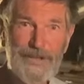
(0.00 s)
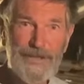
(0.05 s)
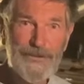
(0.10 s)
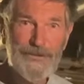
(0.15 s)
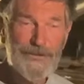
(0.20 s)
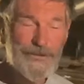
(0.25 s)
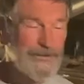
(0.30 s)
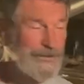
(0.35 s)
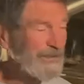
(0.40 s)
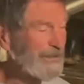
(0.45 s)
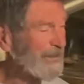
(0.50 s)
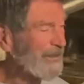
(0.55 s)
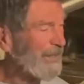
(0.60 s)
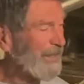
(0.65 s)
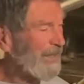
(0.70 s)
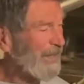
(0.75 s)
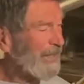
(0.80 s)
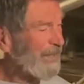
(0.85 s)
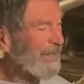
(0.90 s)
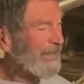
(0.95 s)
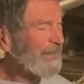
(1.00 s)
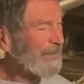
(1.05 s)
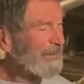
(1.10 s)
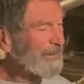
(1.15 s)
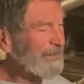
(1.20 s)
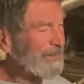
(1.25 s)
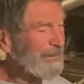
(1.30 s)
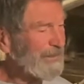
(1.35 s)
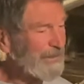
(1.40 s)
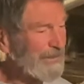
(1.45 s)
kitchen, uh,
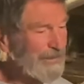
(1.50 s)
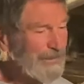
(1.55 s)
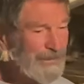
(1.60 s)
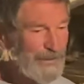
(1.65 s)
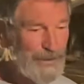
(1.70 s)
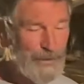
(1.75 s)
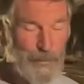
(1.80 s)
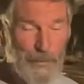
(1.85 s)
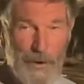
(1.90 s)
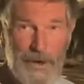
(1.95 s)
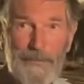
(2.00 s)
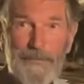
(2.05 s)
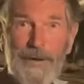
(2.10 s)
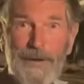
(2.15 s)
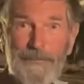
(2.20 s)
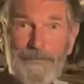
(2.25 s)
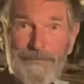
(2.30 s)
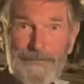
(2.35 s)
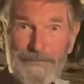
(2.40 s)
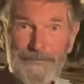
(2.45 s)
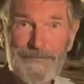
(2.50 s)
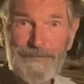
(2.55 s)
the water pump,